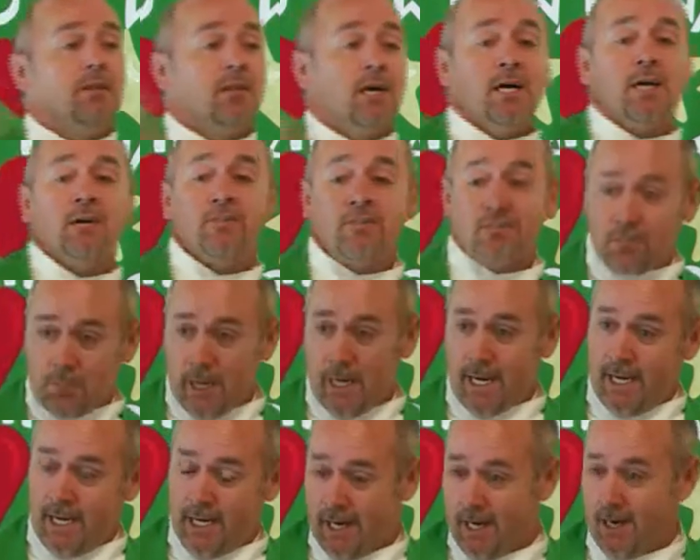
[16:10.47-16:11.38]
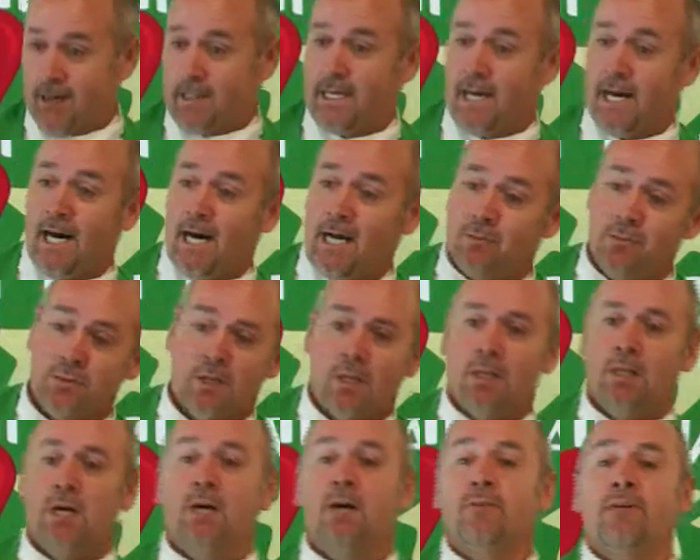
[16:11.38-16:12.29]
loved by our God
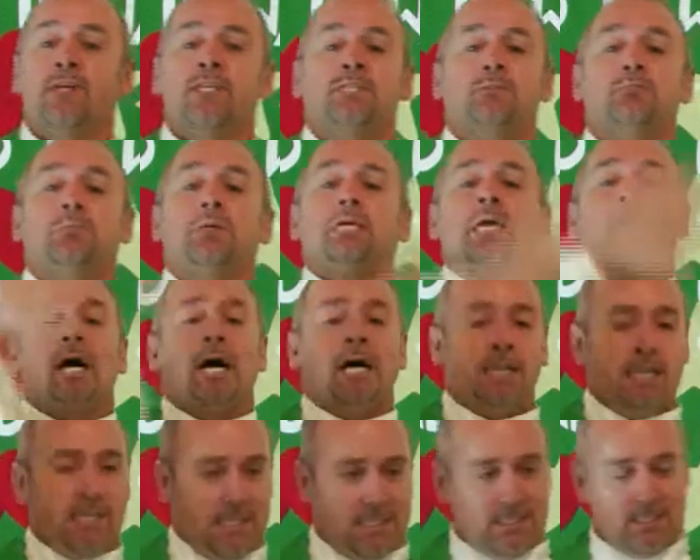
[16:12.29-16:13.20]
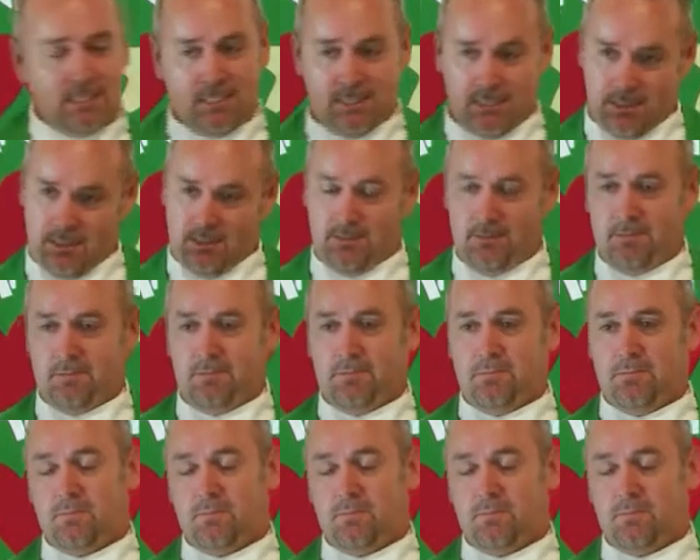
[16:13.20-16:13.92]
with a love that's beyond us.